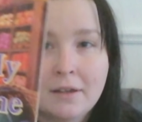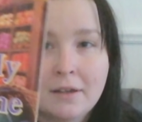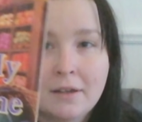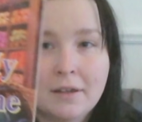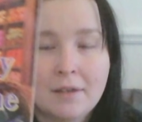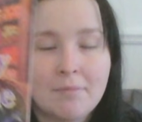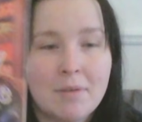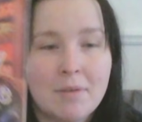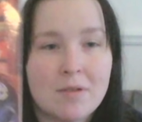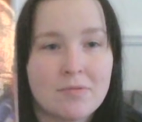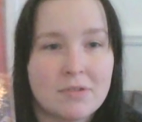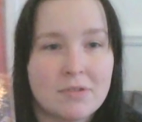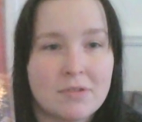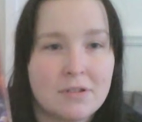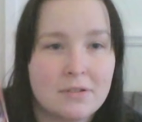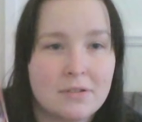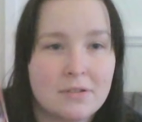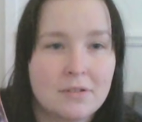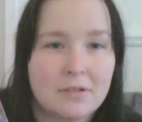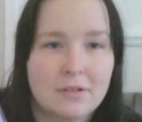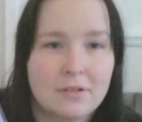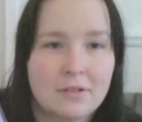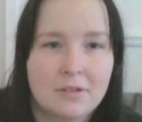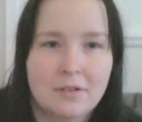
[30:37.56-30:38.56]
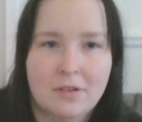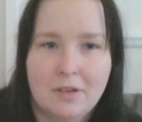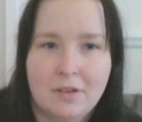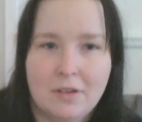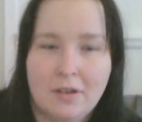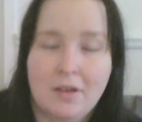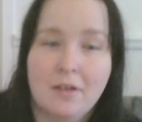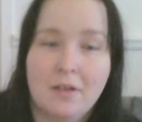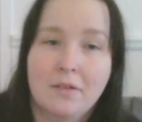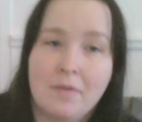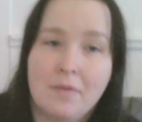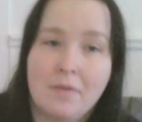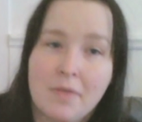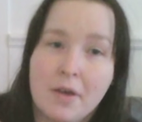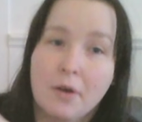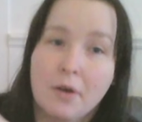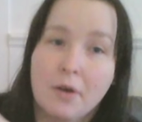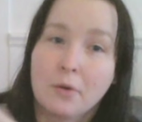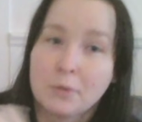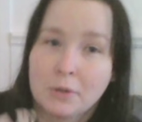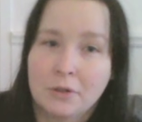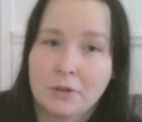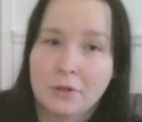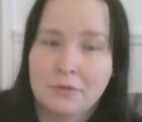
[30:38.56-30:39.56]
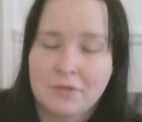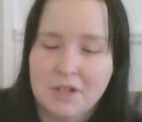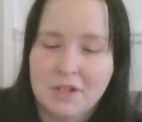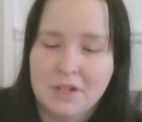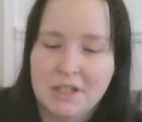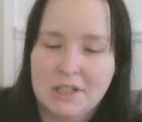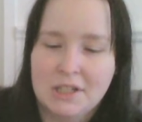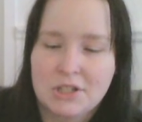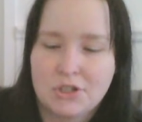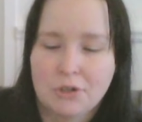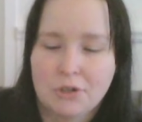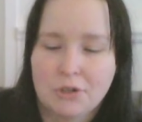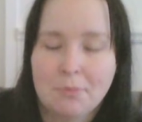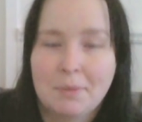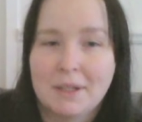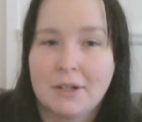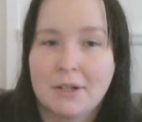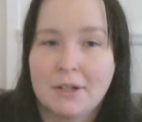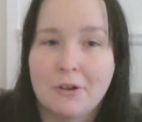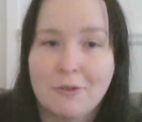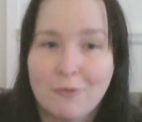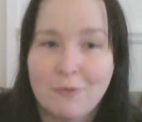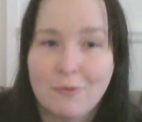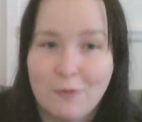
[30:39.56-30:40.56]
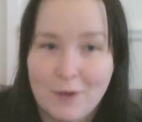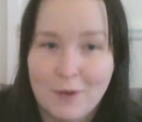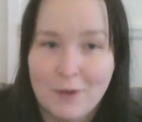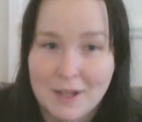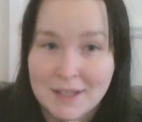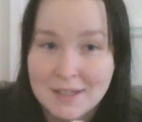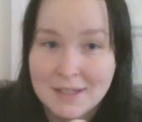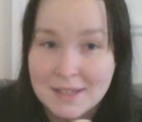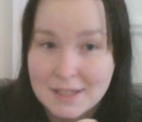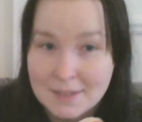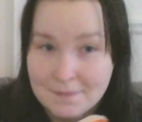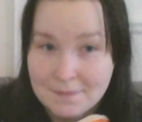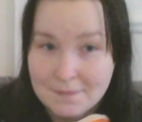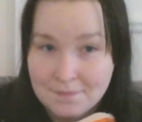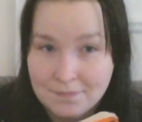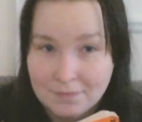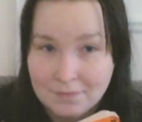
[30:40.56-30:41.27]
about the owner of the knitting shop and her friends,